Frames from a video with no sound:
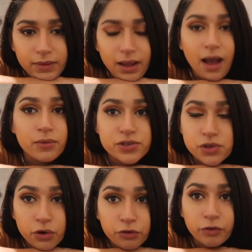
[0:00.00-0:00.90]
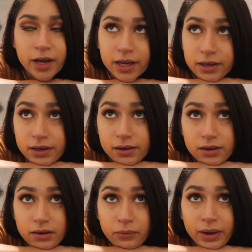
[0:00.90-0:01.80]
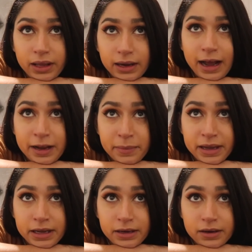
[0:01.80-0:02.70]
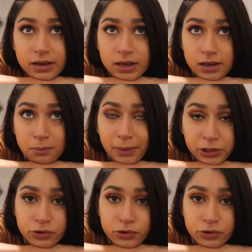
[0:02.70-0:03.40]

I was so afraid when I made my New